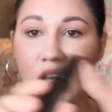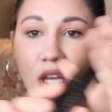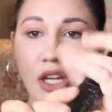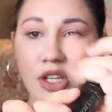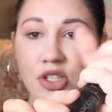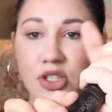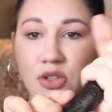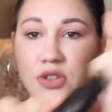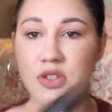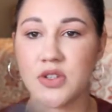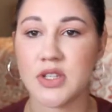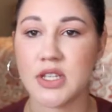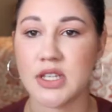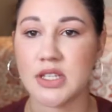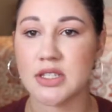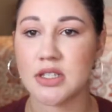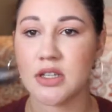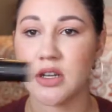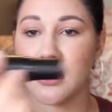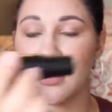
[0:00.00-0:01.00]
I showed you
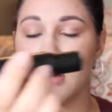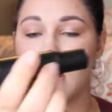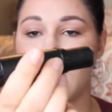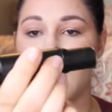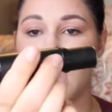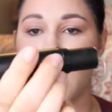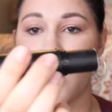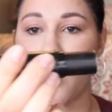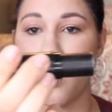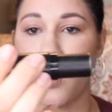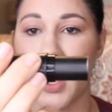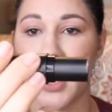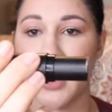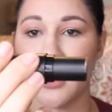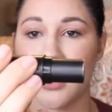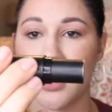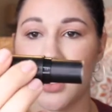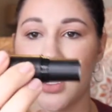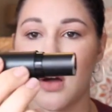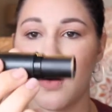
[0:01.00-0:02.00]
this a
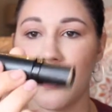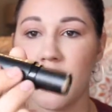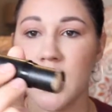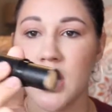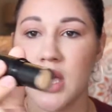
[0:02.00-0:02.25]
while ago.